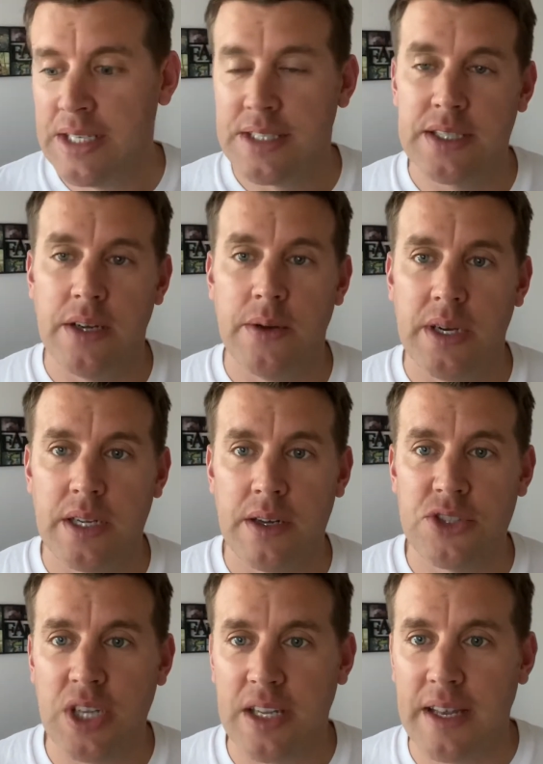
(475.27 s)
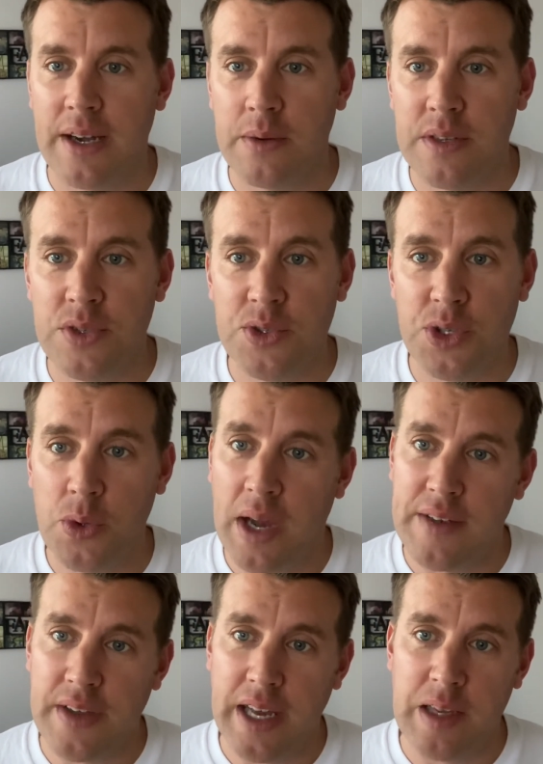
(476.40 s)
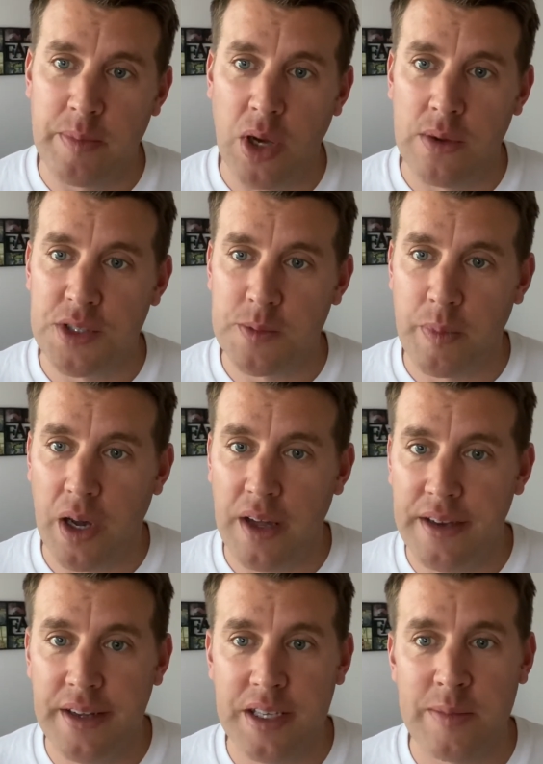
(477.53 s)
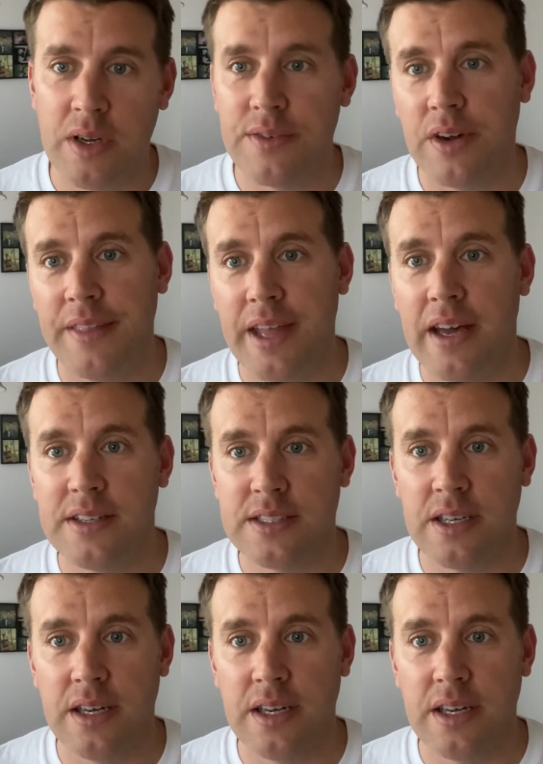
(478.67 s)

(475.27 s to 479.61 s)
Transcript: So go and check that out if you do have a Polish partner. You might find that